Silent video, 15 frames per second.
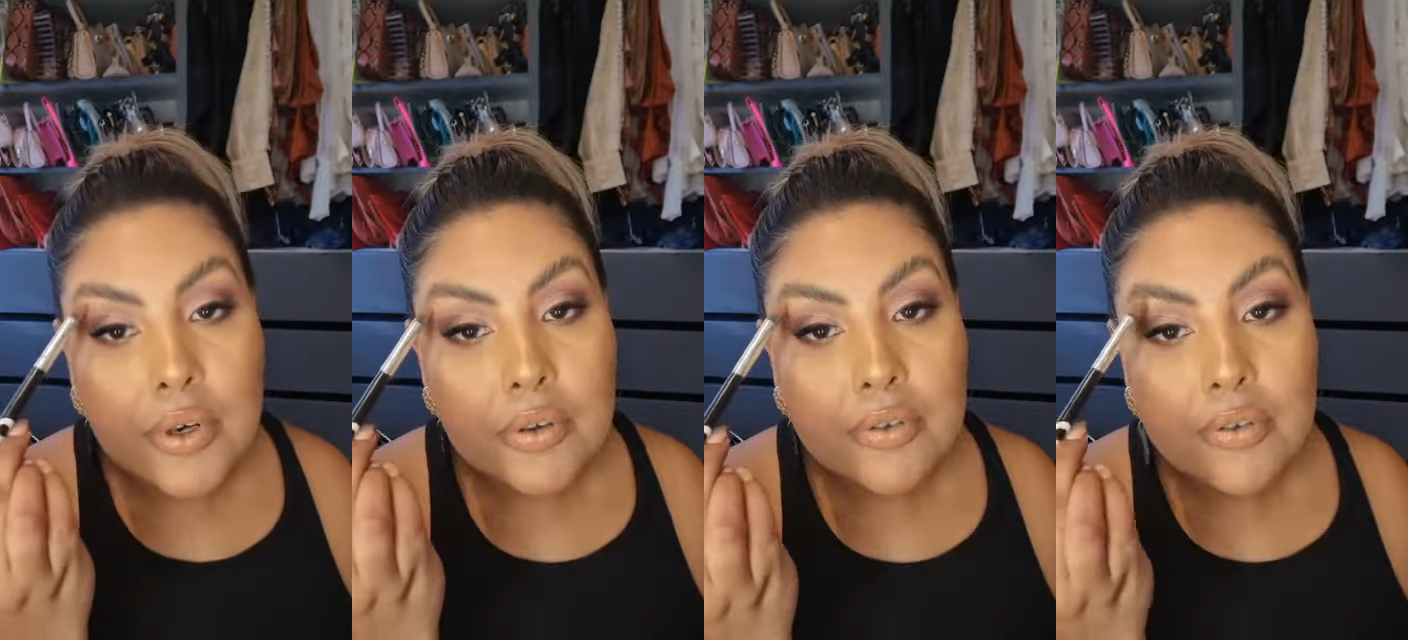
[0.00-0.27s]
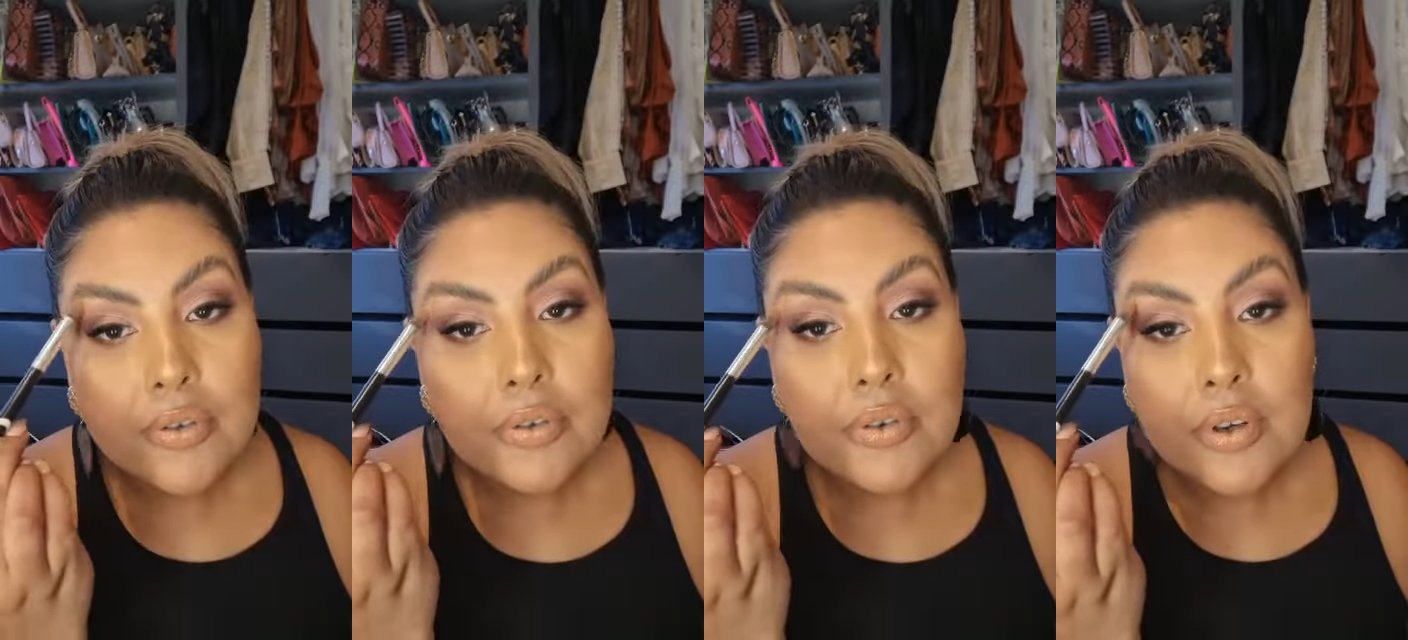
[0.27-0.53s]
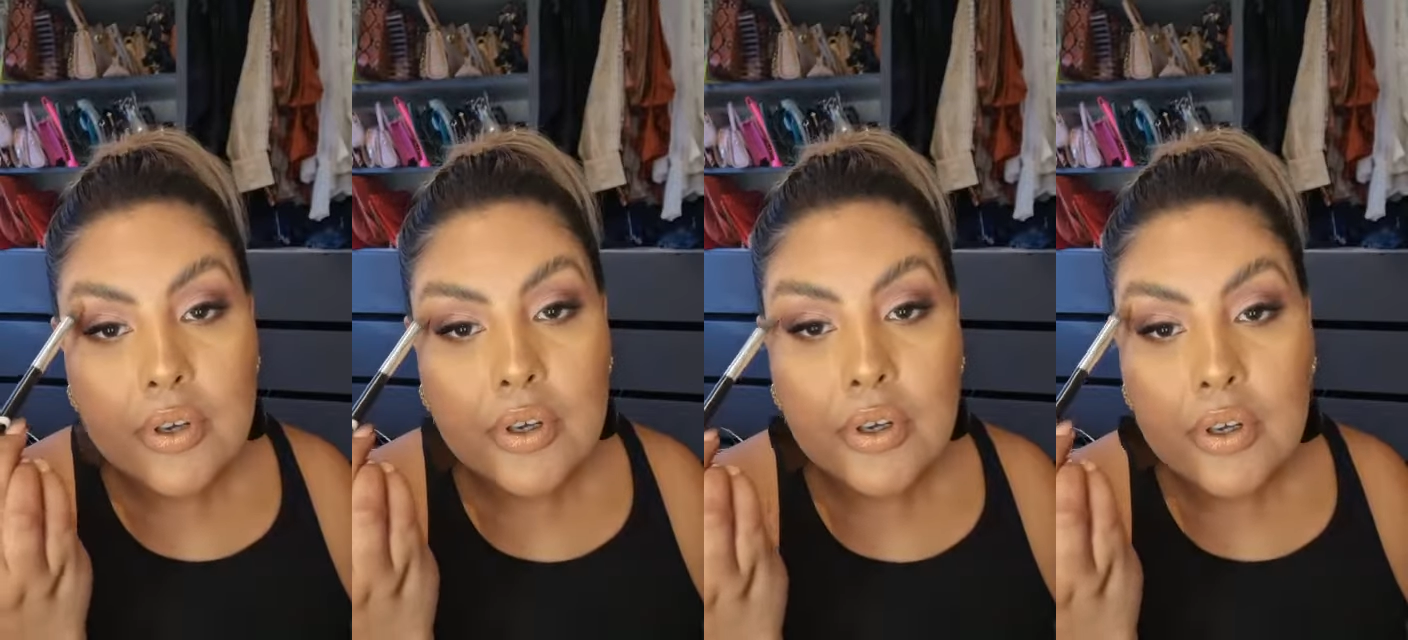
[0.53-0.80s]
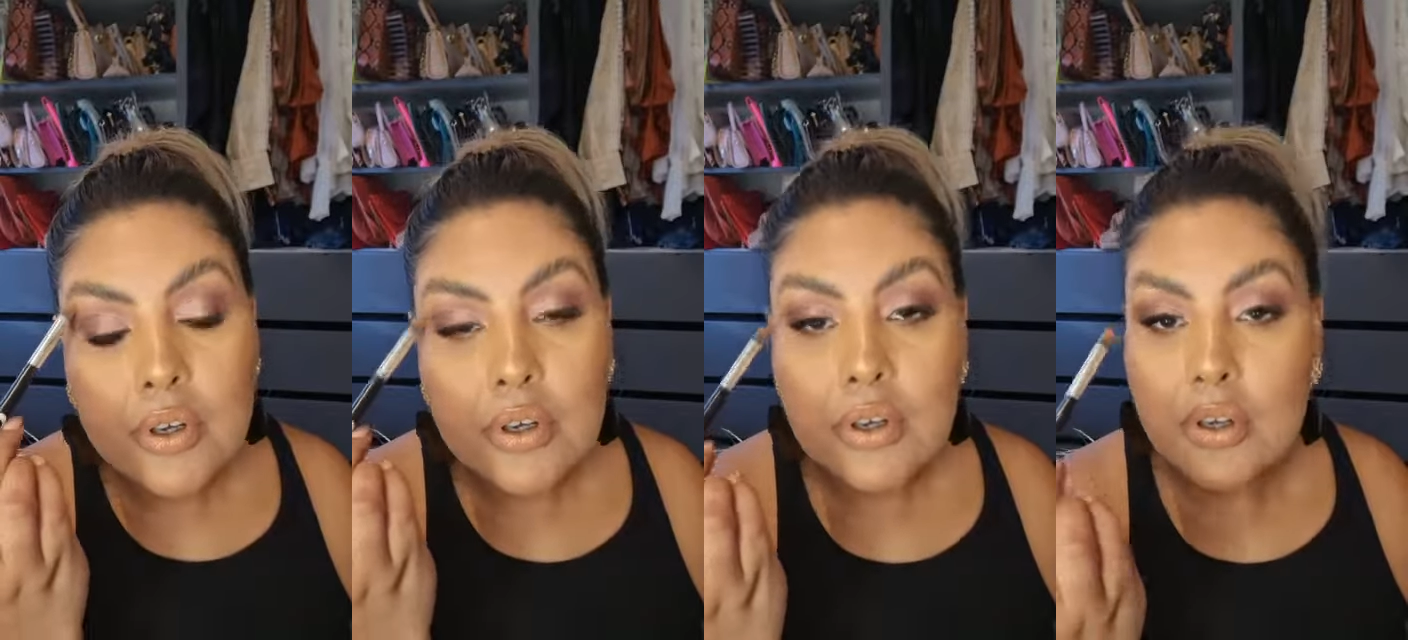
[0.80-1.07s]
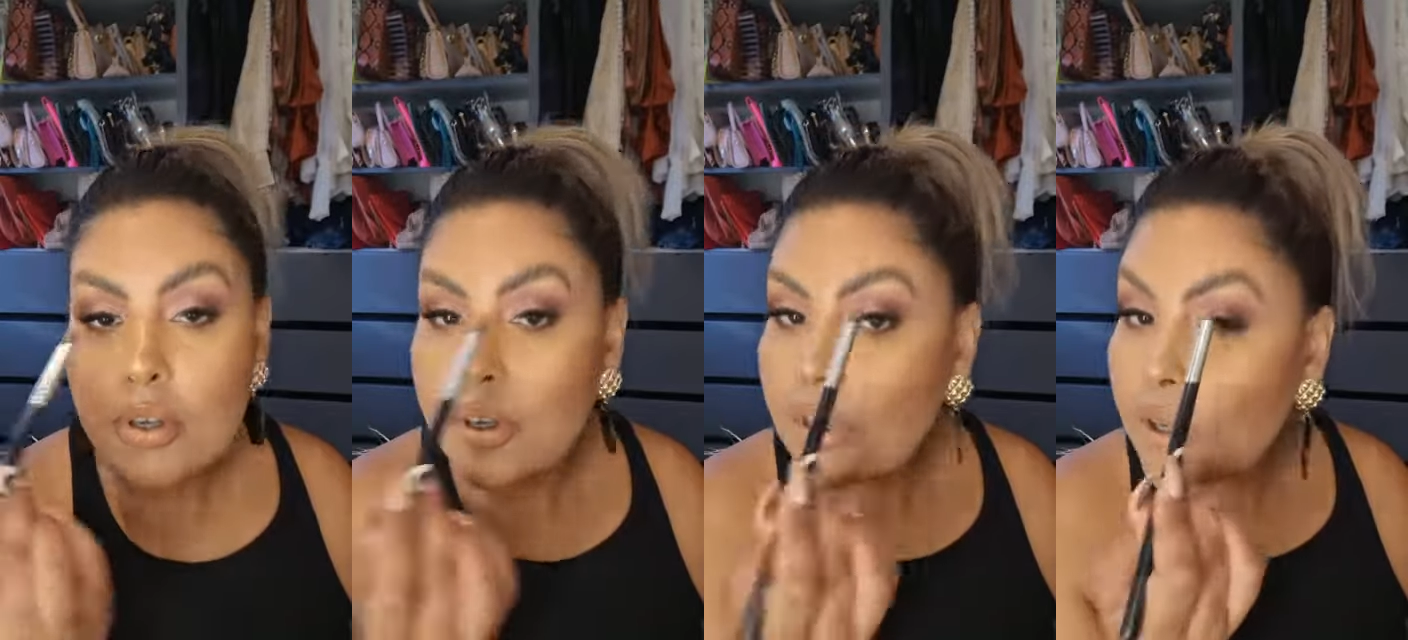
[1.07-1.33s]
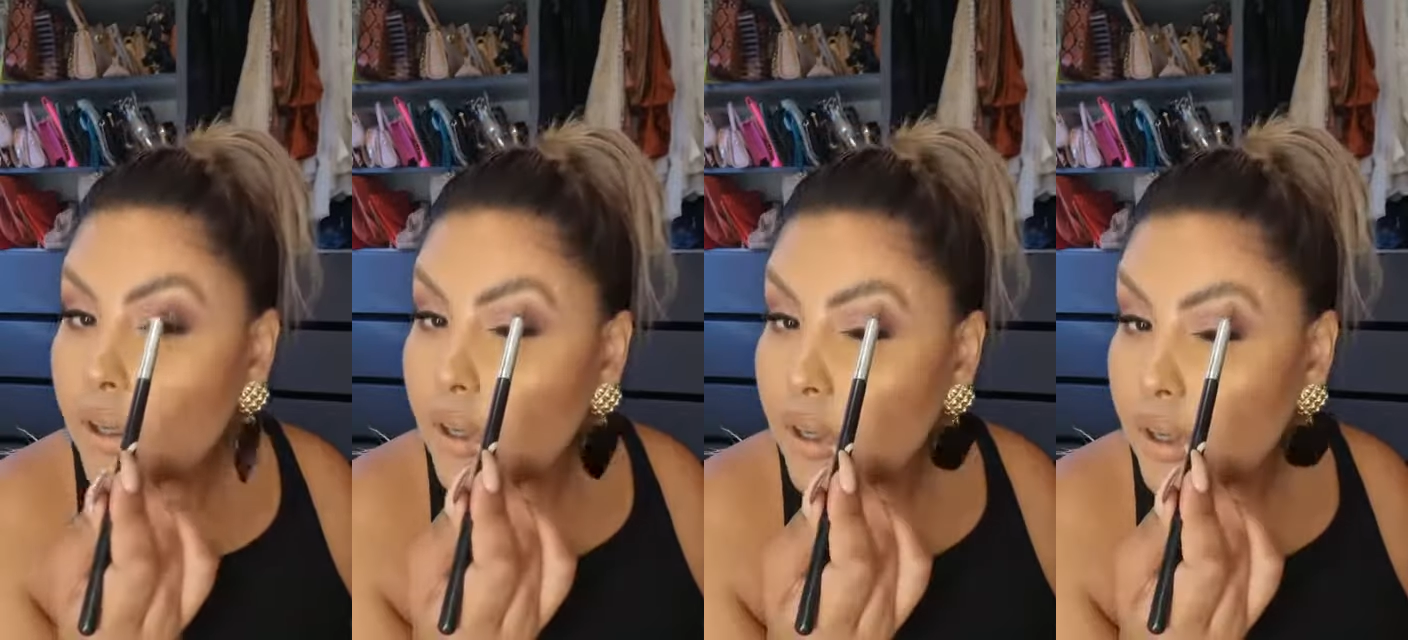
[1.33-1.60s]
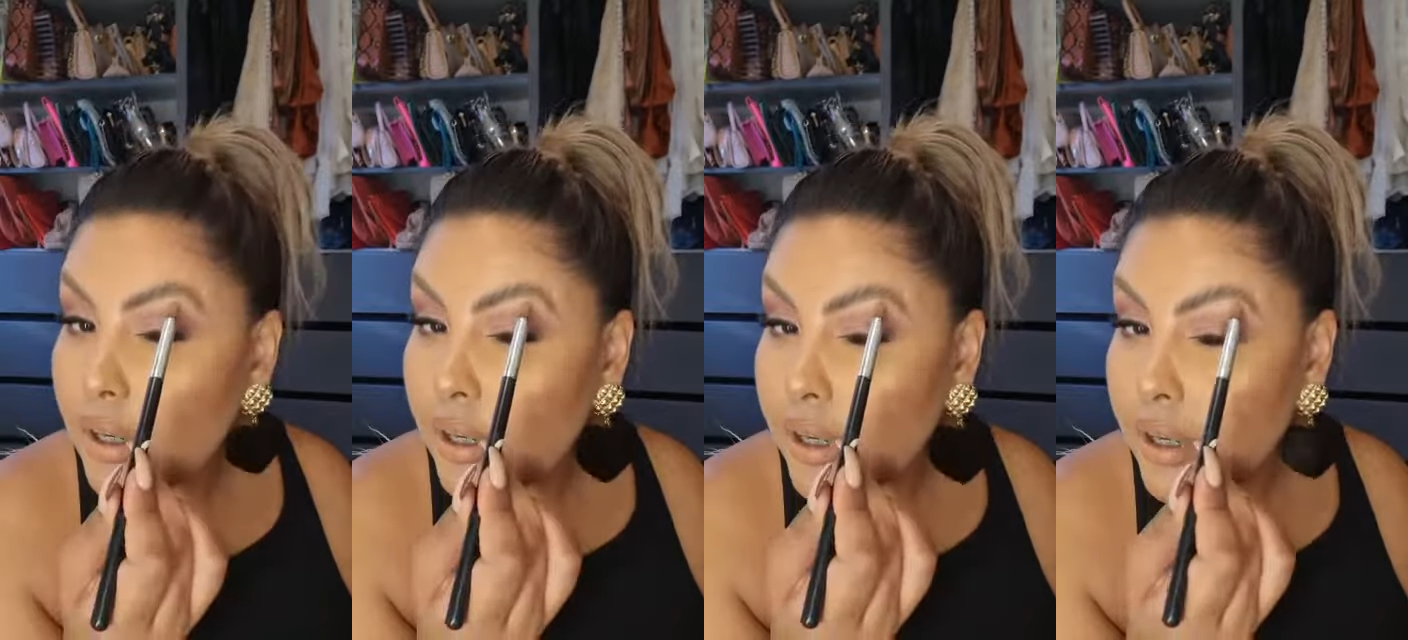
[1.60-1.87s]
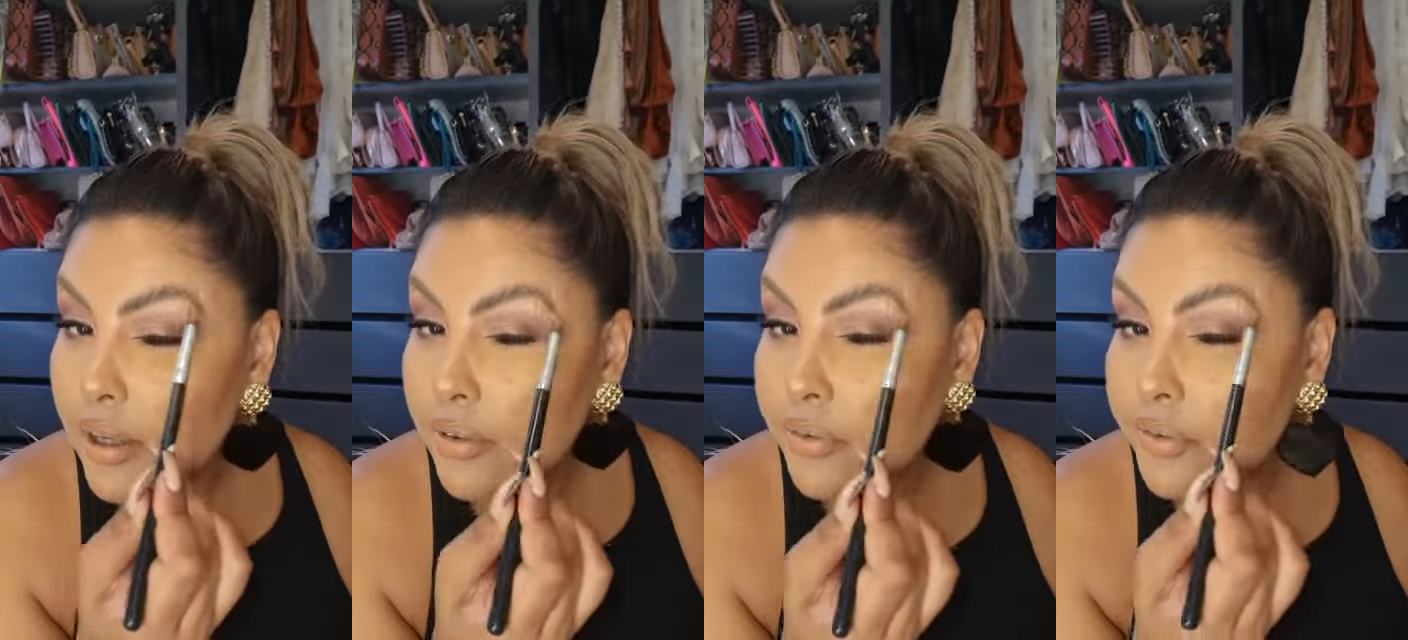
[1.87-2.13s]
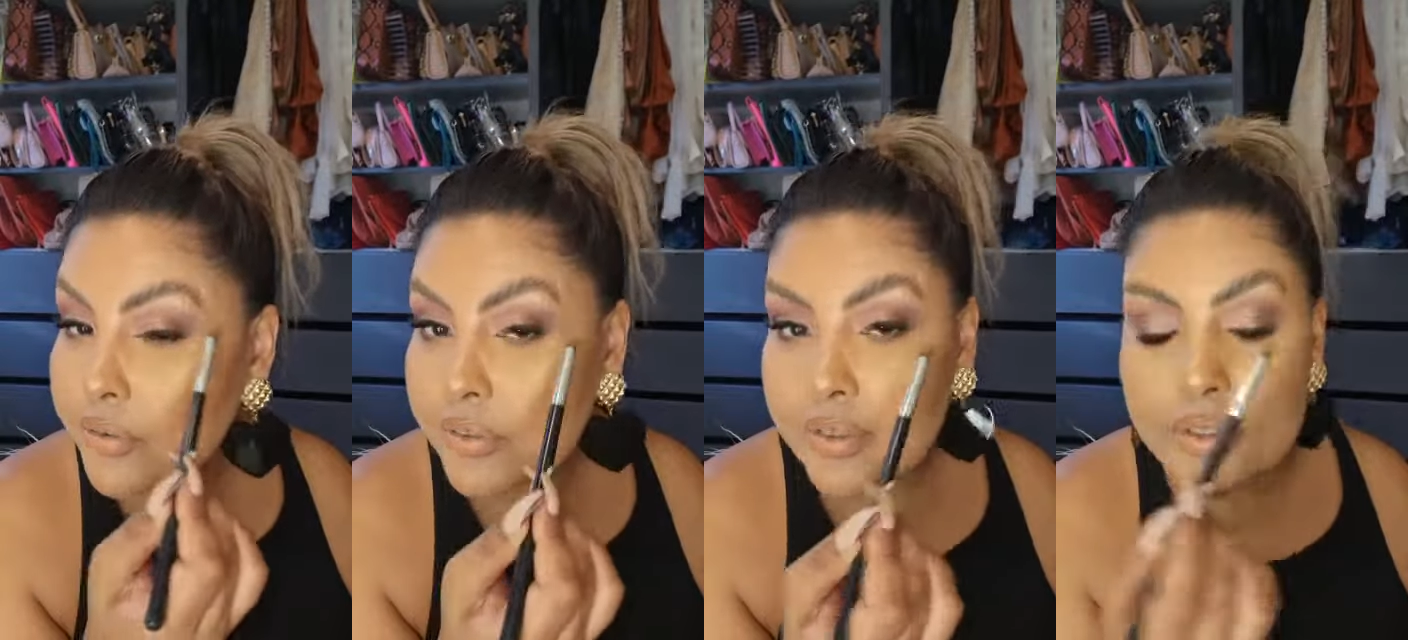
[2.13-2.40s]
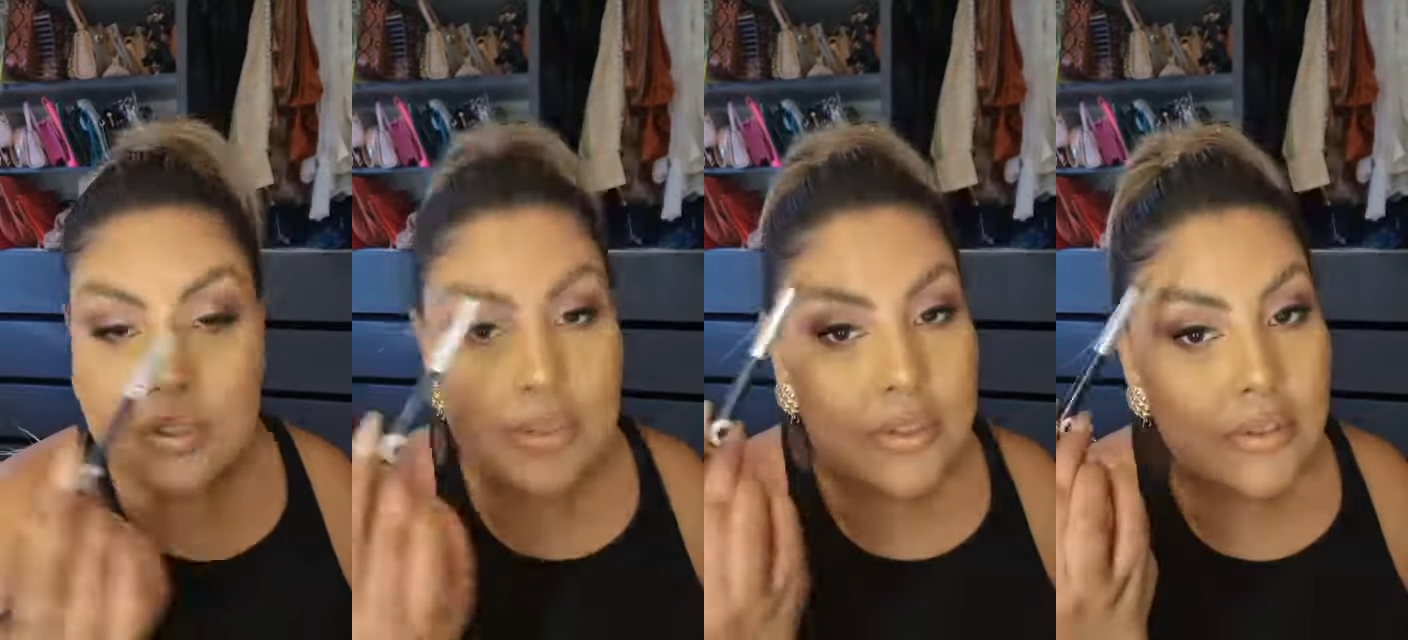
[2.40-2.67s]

of a lift.